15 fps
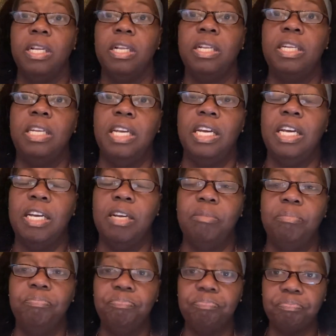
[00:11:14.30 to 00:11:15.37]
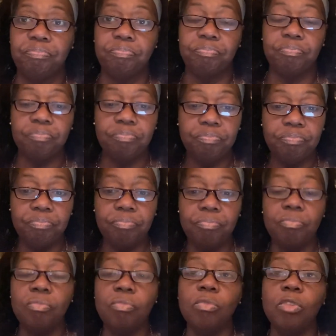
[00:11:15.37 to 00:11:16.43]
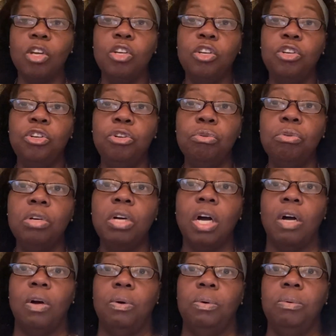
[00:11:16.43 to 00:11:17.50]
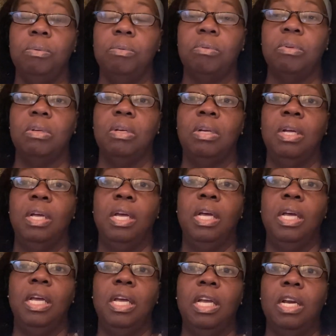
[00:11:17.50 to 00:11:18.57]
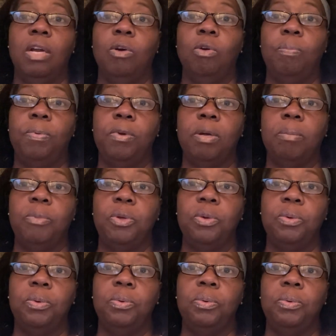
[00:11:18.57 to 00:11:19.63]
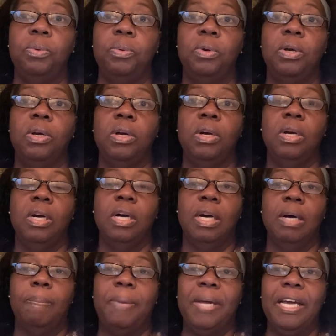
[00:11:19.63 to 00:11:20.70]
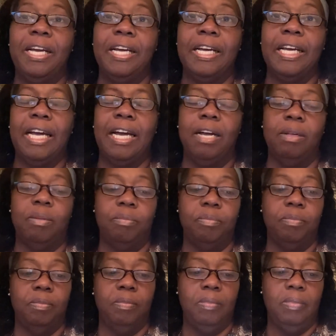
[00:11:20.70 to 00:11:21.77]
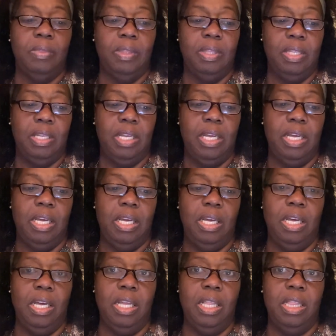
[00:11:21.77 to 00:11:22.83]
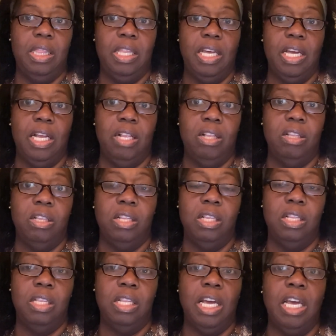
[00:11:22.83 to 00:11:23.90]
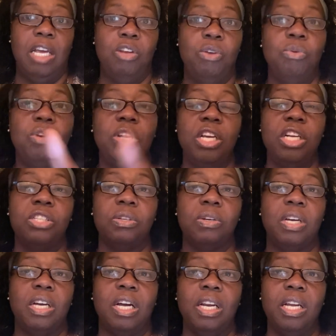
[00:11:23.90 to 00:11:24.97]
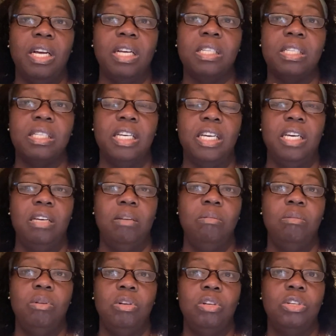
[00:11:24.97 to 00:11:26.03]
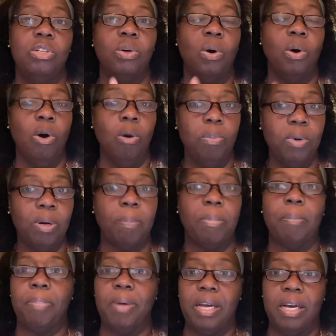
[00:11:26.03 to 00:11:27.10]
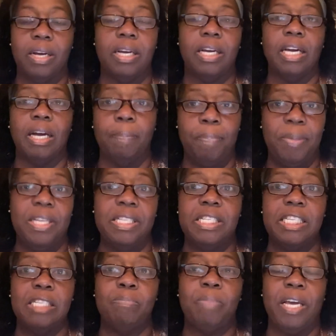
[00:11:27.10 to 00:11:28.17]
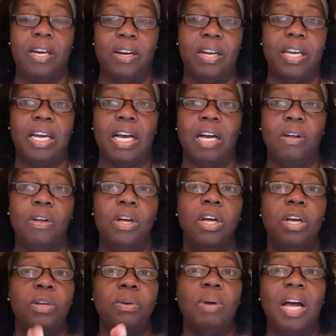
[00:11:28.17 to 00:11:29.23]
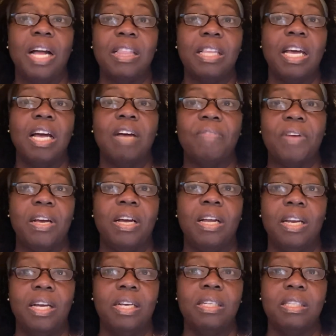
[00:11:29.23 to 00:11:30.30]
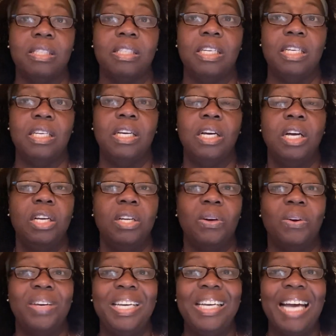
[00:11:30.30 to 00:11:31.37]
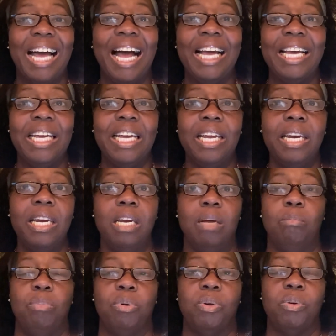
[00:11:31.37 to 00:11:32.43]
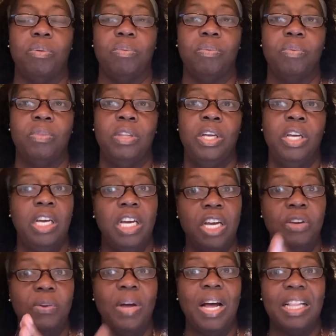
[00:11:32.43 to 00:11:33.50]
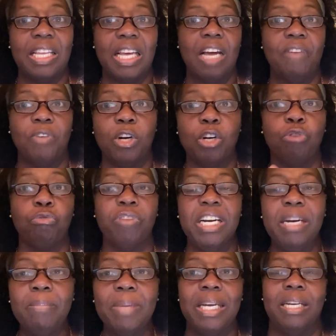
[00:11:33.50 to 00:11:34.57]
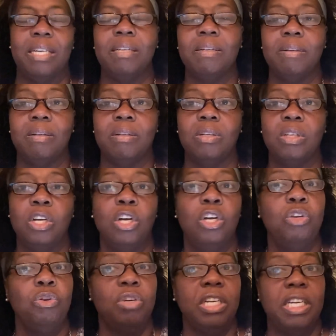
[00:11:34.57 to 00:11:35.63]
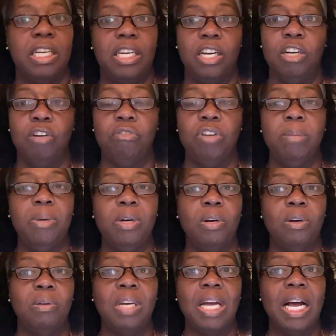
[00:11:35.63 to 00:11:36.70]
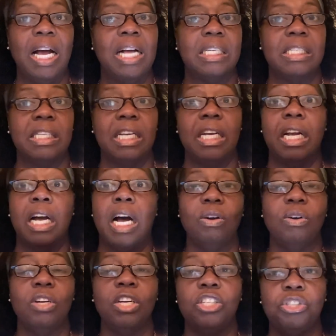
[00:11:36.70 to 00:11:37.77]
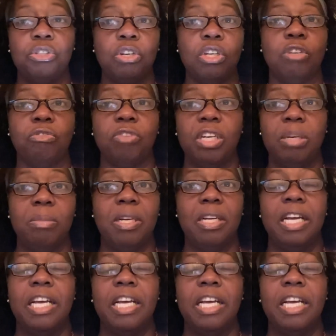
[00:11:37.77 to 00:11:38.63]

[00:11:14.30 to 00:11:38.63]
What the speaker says: Then you go and open up you a bank account in that name. You need your LLC to open up a bank account, business bank account. You have to have an LLC, your EIN number, and you have to have an agreement. You can get the agreement online saying that I'll get your agreement.